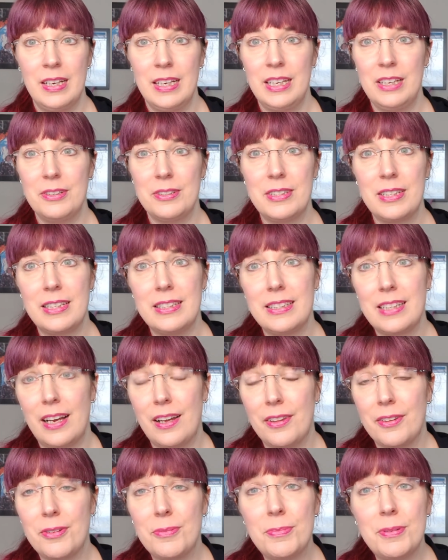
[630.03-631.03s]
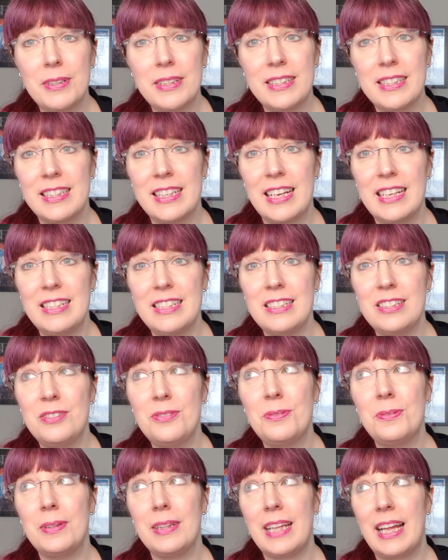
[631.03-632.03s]
Yosan's other books, and I just
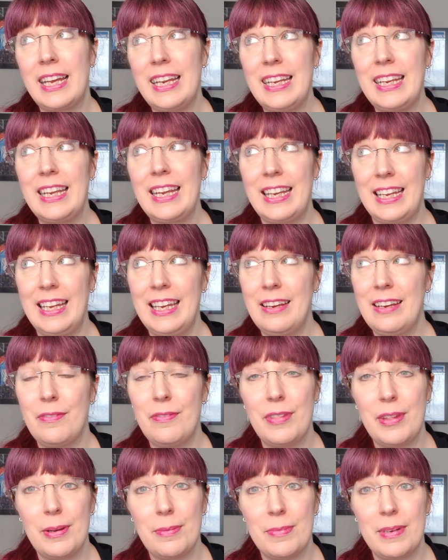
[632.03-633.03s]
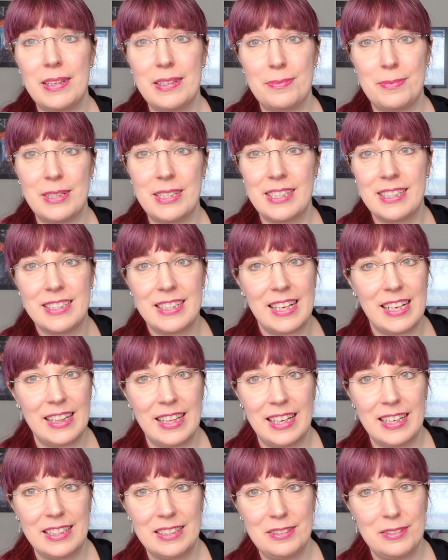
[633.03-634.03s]
don't like any of them as much as I
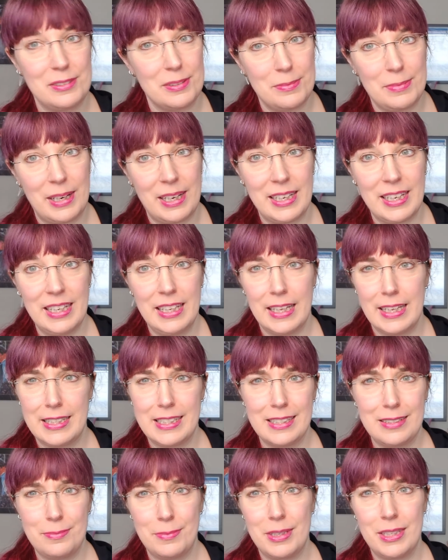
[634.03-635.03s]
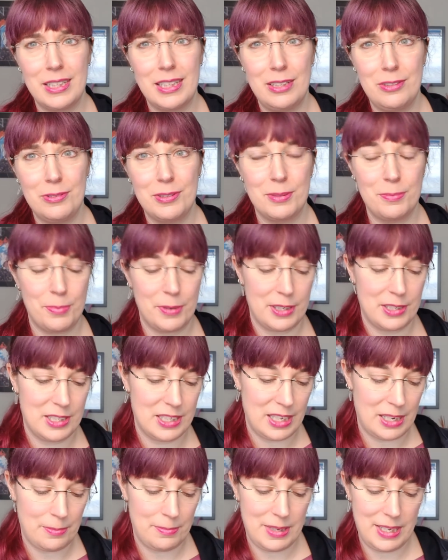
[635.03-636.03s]
liked Uzumaki. It just made a huge
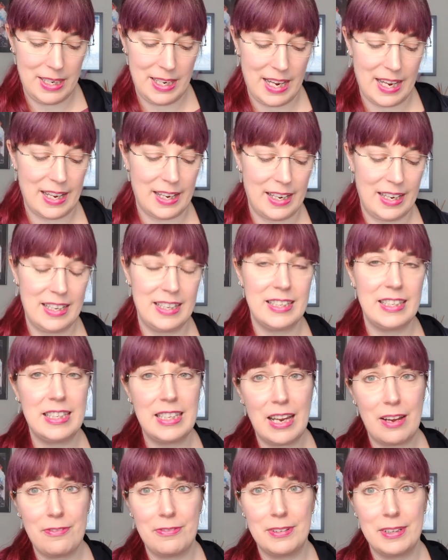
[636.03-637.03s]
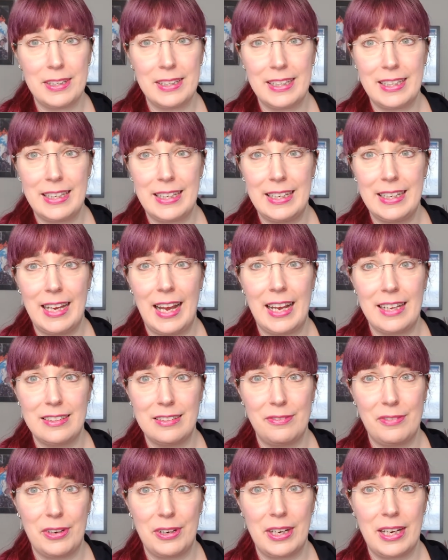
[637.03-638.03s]
impression on me, and it definitely
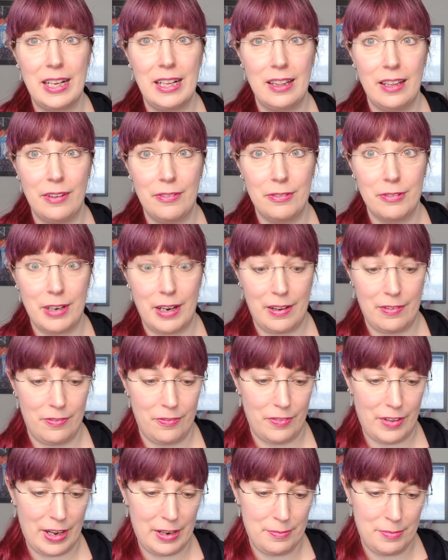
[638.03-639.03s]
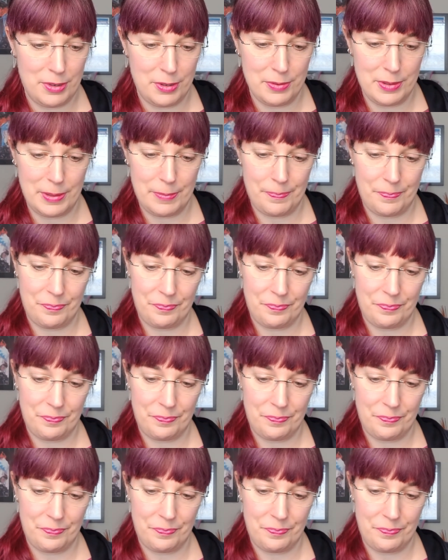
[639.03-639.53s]
has a very Lovecraft vibe to it.